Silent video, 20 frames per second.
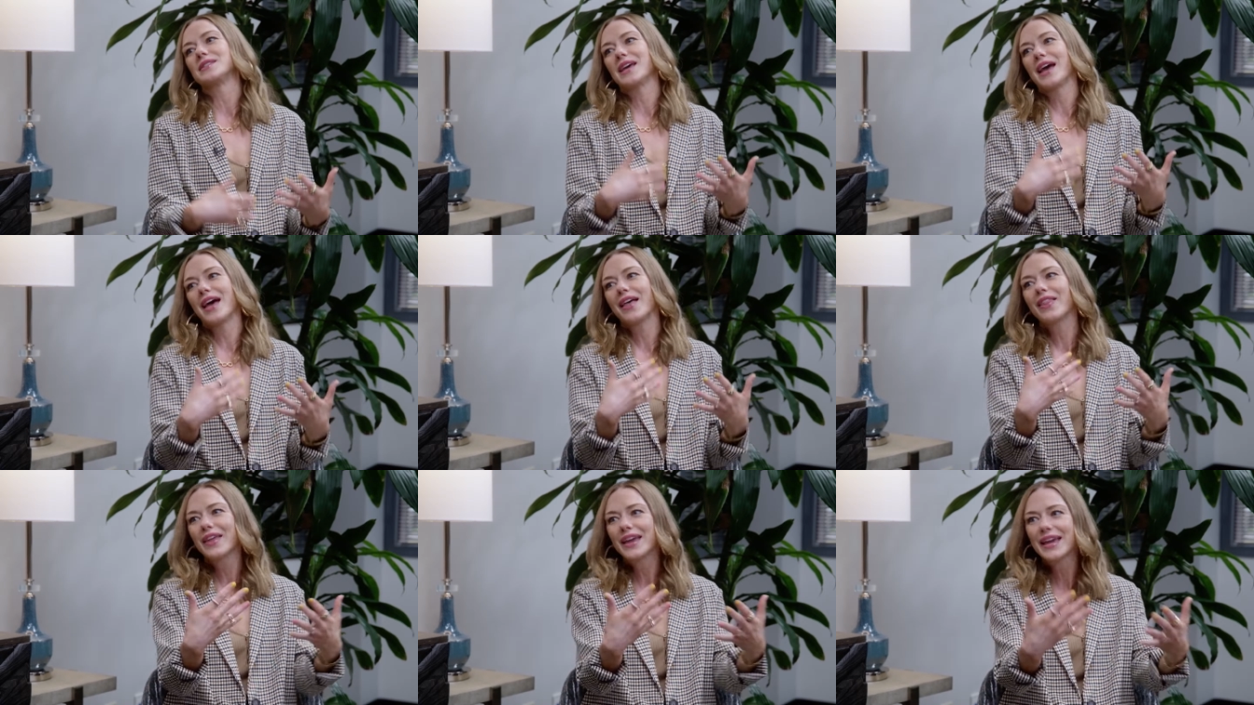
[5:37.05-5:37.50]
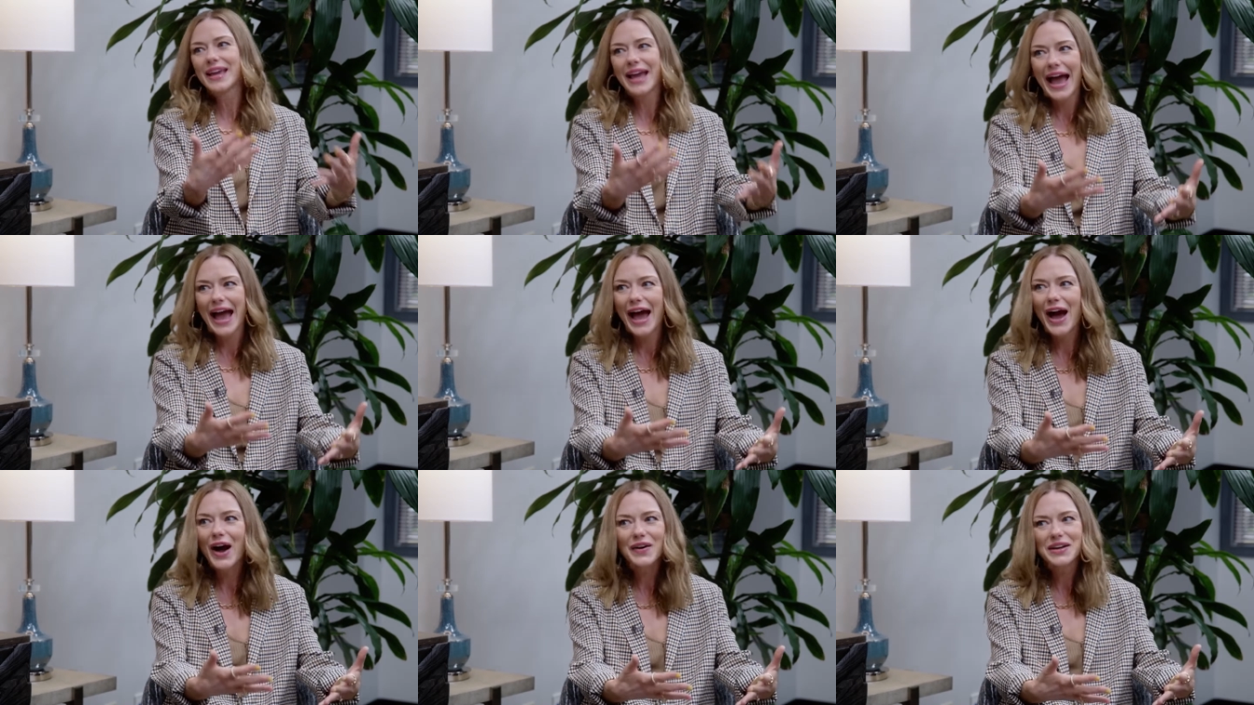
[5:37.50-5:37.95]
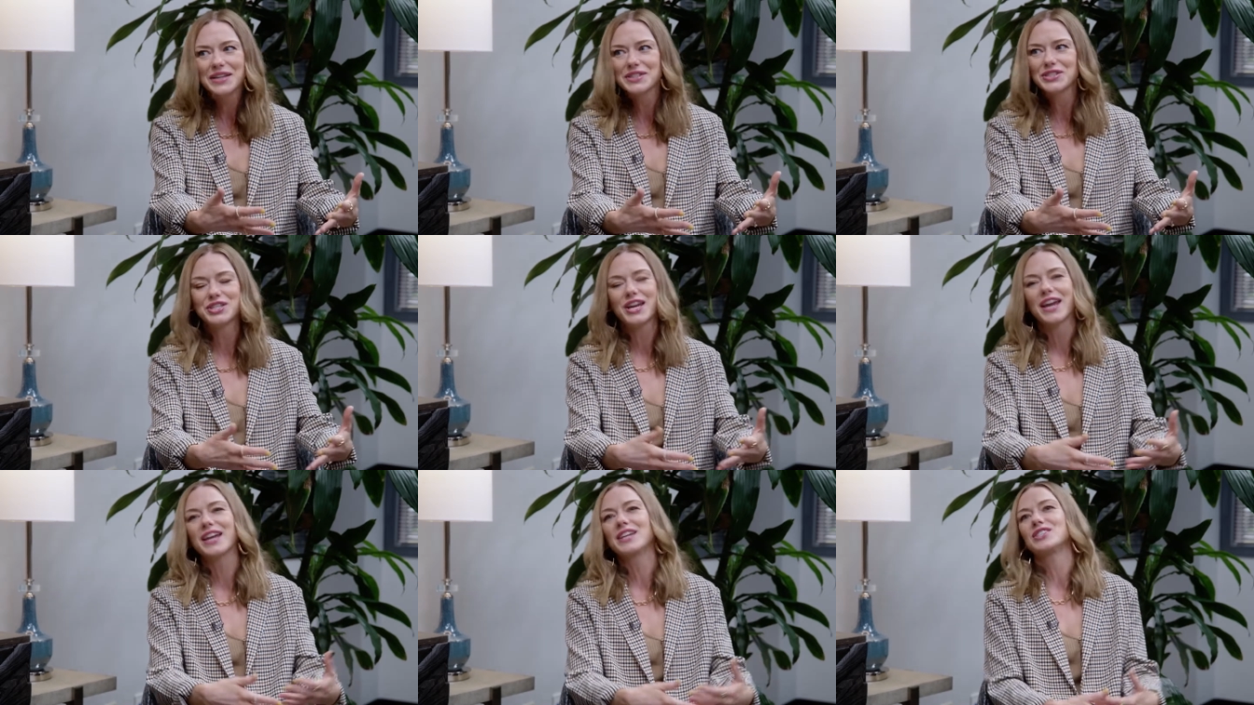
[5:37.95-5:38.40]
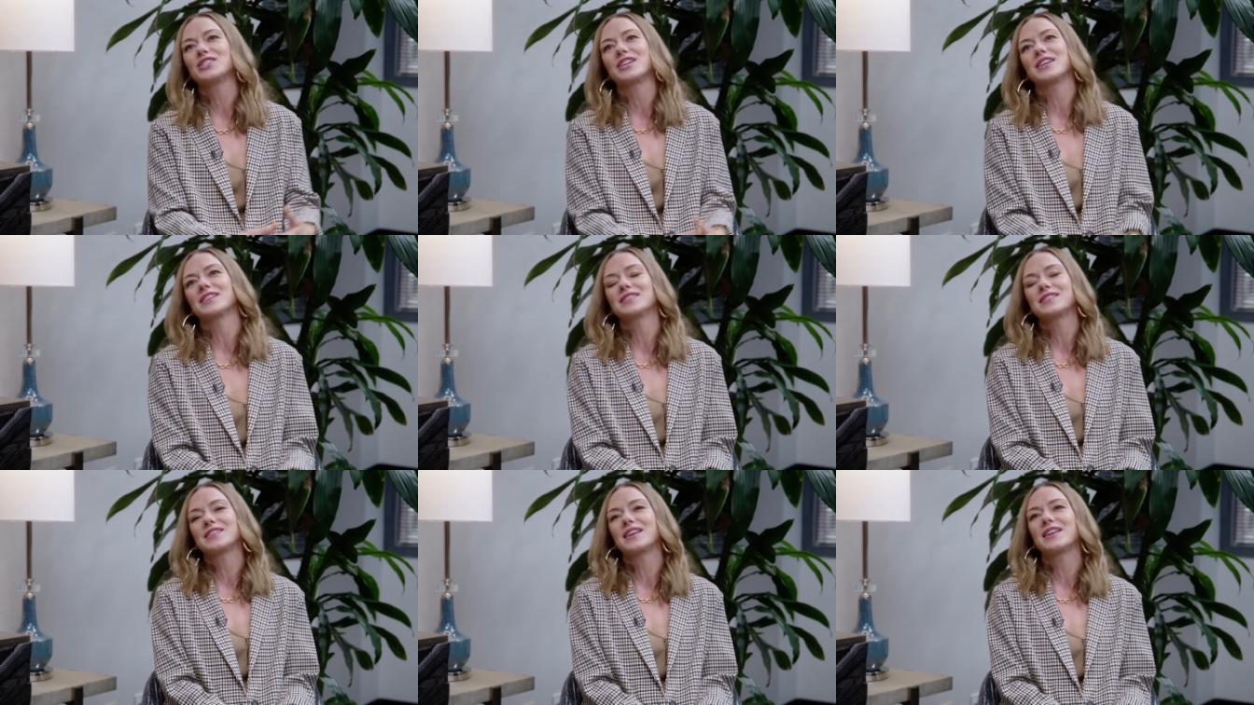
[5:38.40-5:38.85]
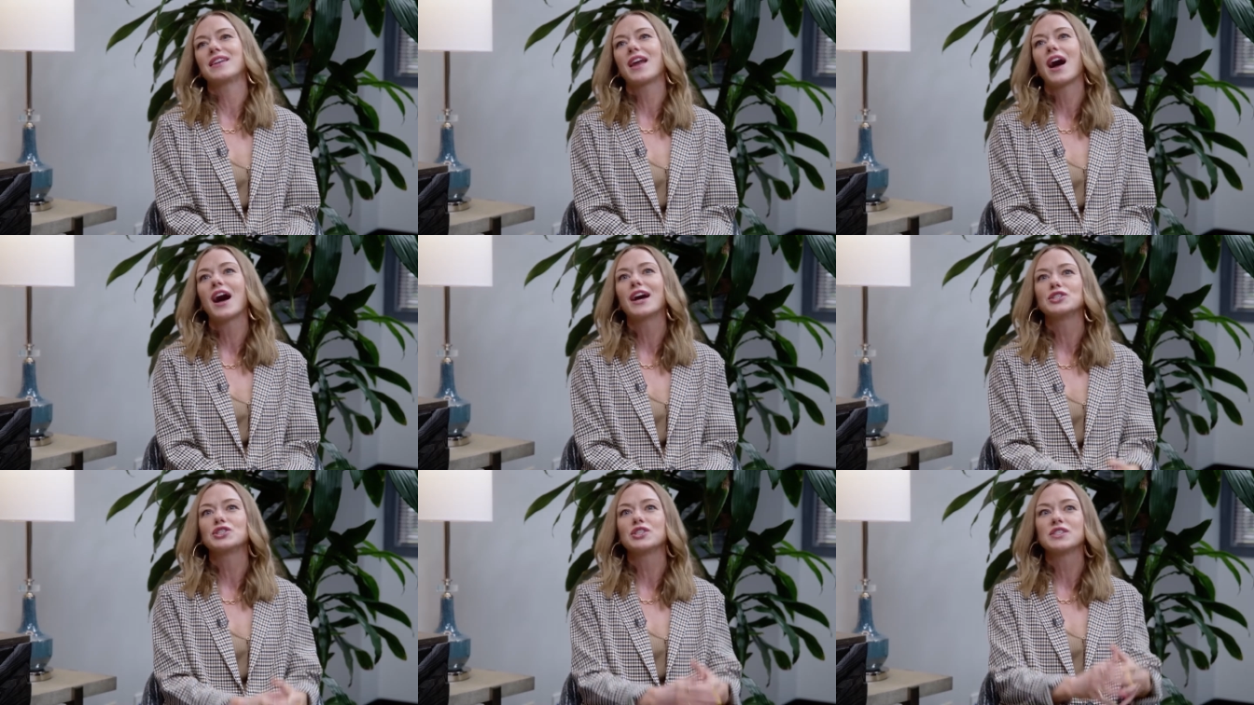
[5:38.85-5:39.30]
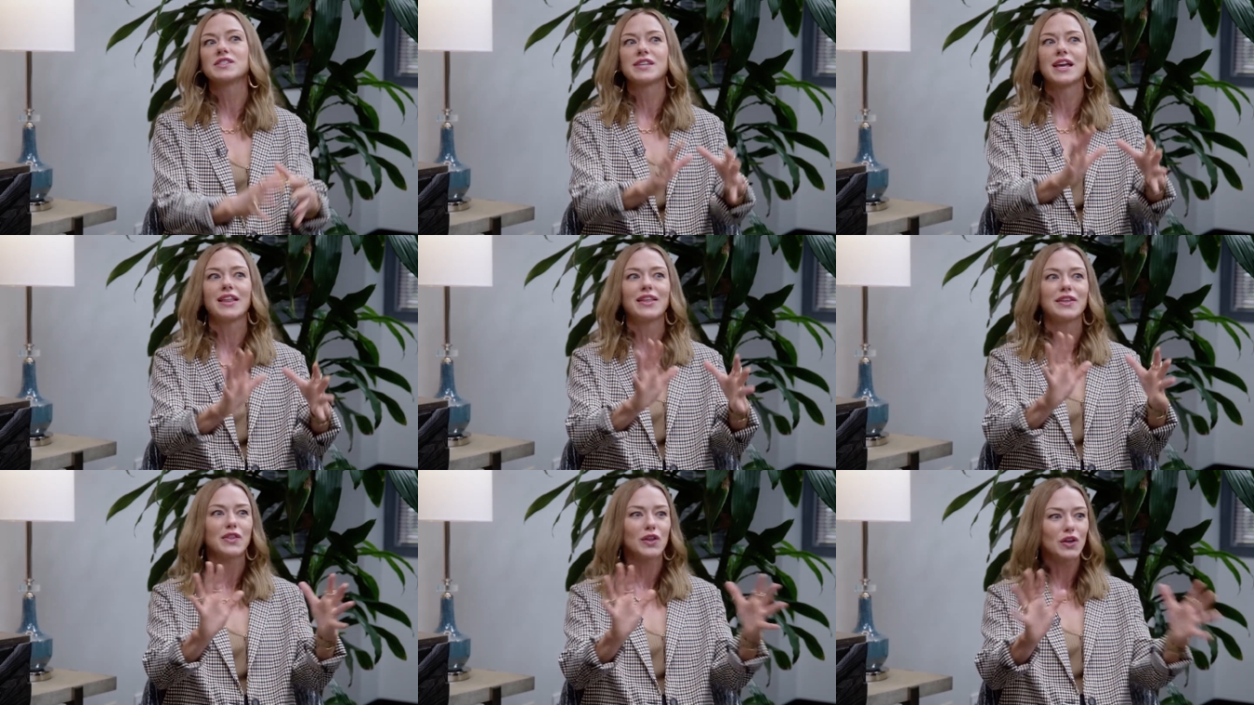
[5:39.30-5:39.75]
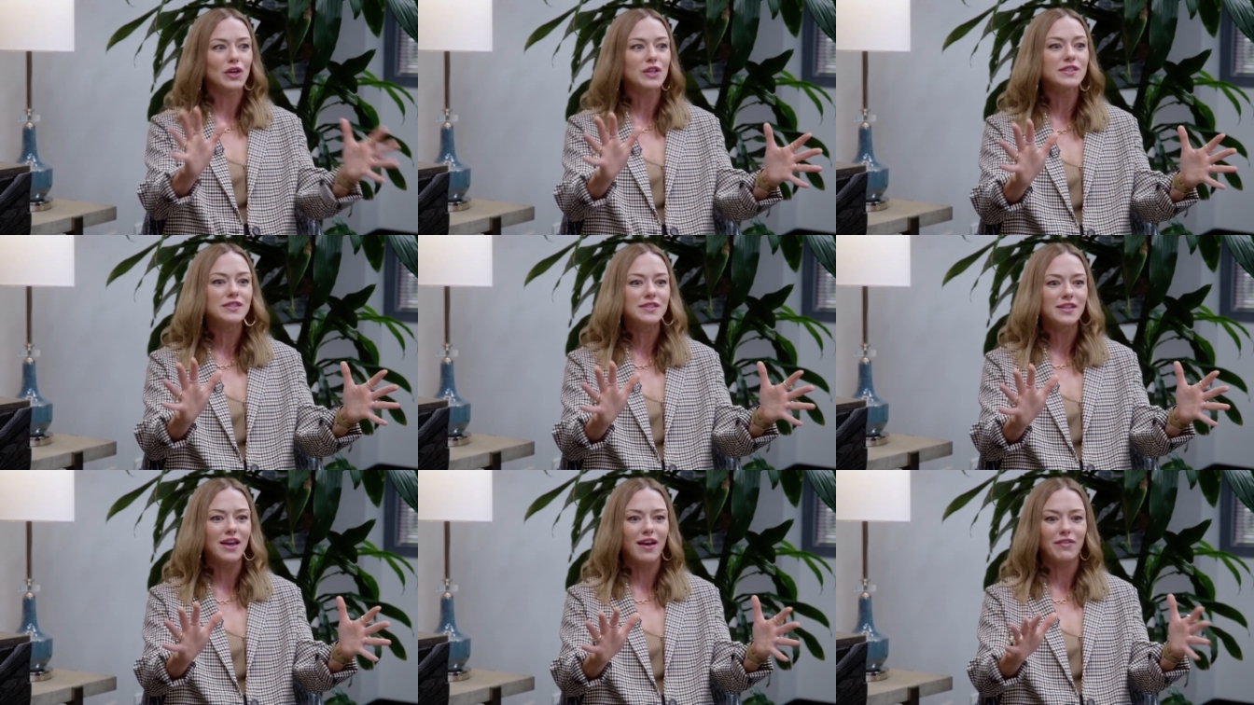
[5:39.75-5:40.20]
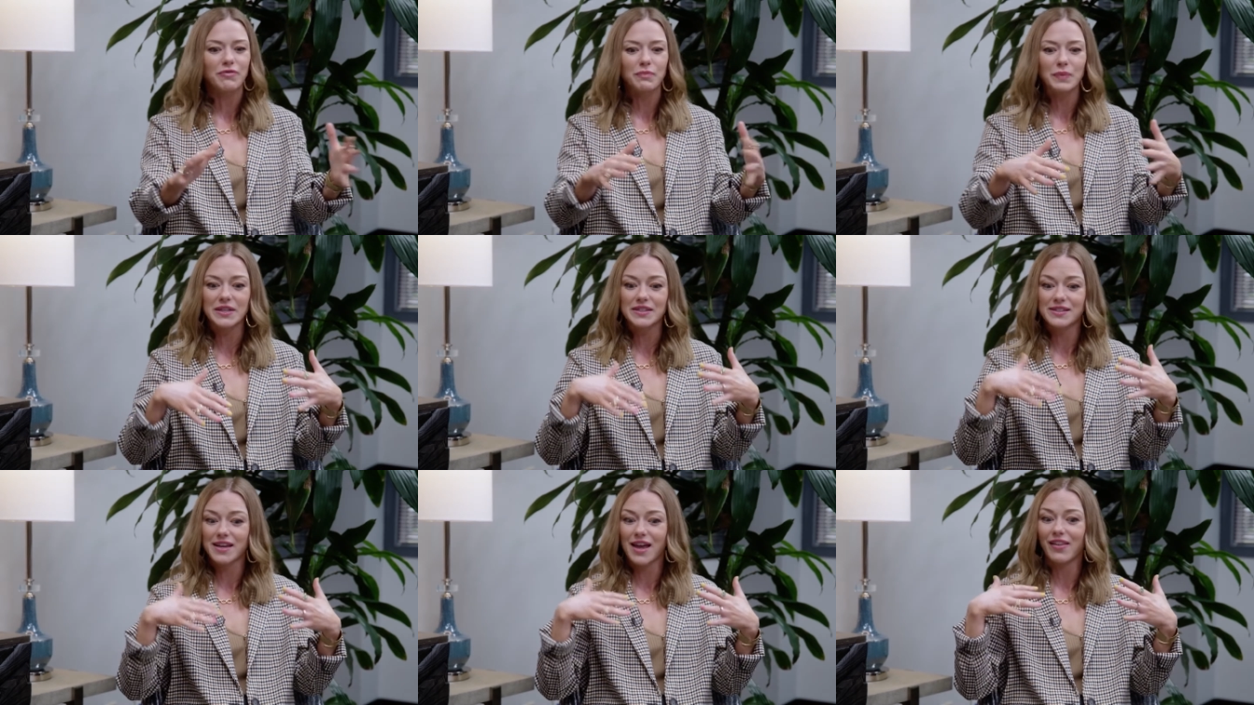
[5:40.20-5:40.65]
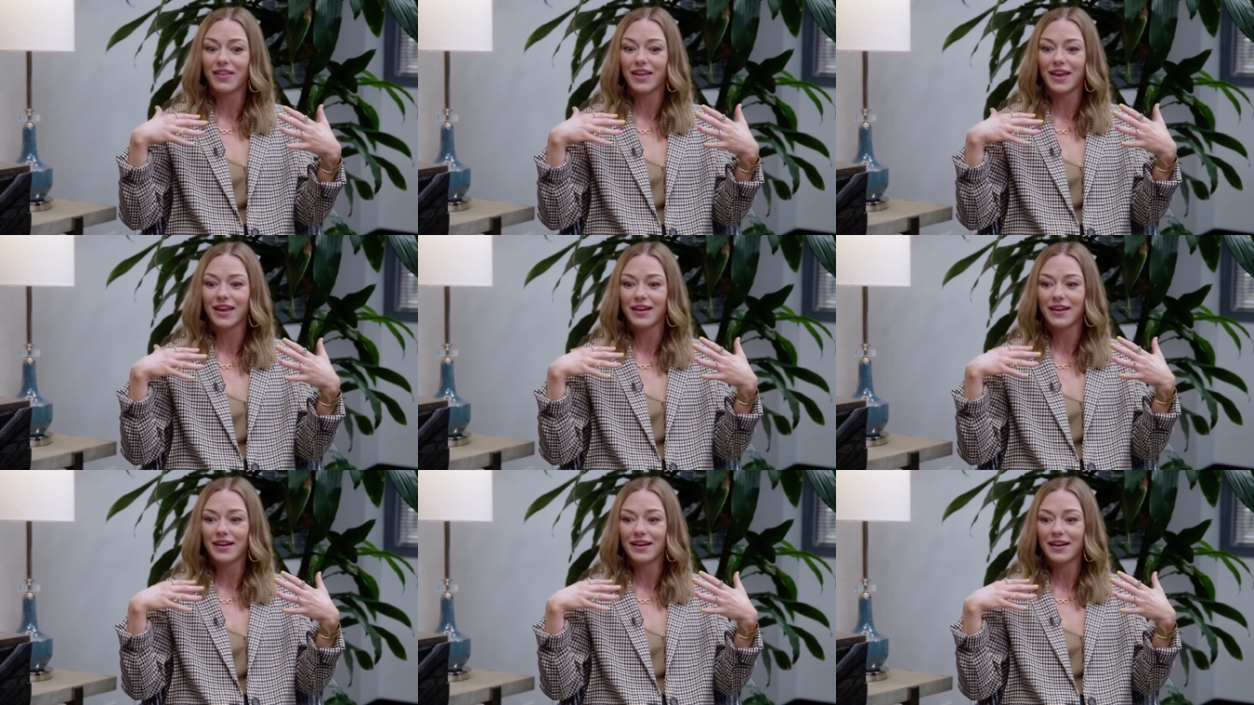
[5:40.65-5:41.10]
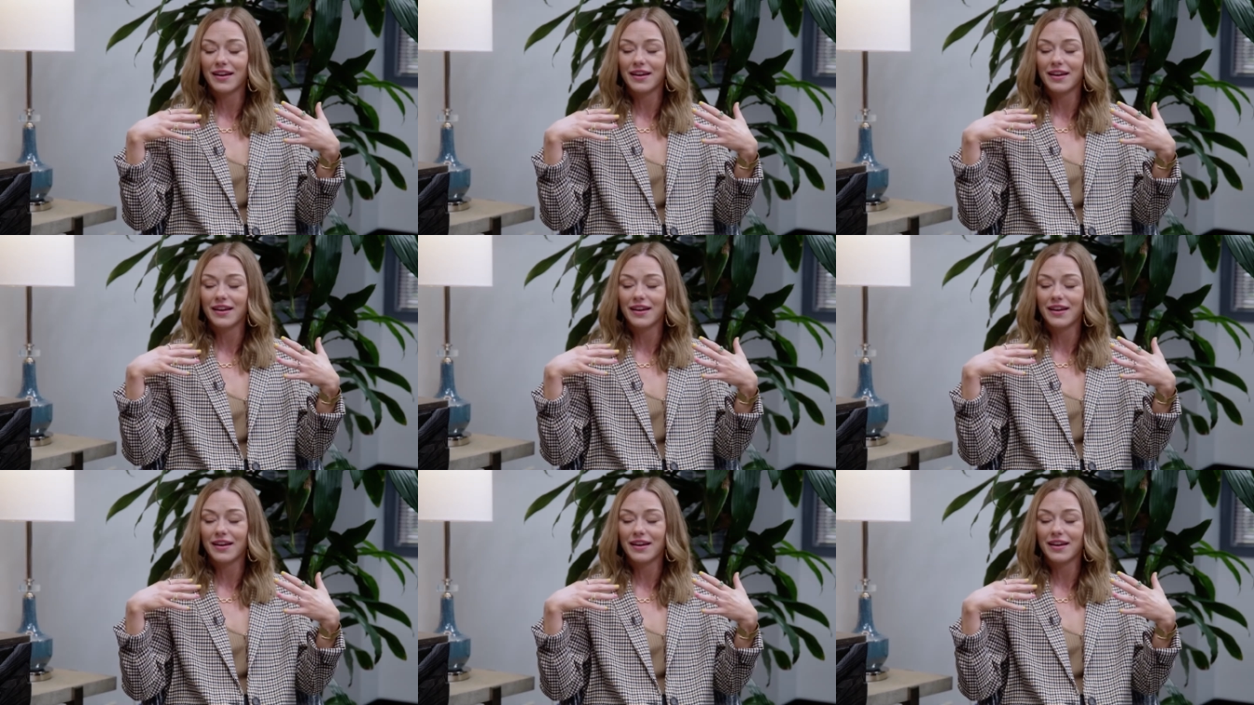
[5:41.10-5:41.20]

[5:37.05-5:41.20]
telling how He's changed us, and not just telling the good stuff, but telling